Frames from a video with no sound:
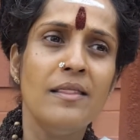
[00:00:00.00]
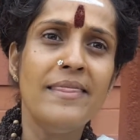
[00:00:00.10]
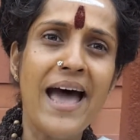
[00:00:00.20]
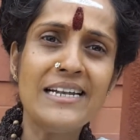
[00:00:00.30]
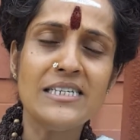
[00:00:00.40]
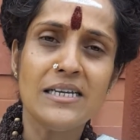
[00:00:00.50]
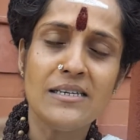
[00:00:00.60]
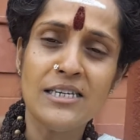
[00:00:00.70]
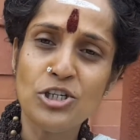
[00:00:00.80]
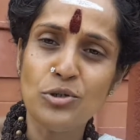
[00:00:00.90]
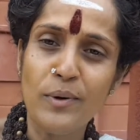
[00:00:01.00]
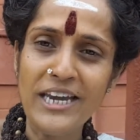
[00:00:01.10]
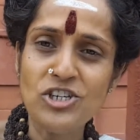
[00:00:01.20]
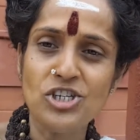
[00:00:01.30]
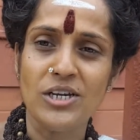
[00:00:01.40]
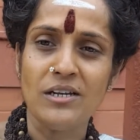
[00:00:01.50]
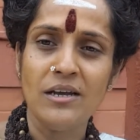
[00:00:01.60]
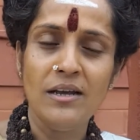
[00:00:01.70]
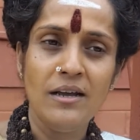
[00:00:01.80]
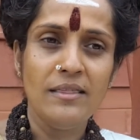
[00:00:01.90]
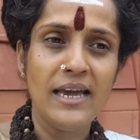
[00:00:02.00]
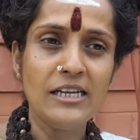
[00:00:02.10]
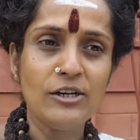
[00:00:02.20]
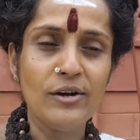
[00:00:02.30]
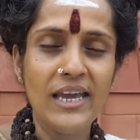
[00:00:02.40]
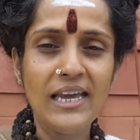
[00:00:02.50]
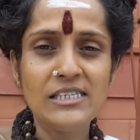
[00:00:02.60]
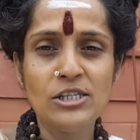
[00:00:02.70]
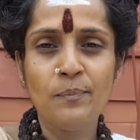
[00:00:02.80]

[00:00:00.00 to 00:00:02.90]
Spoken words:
that situation that creates the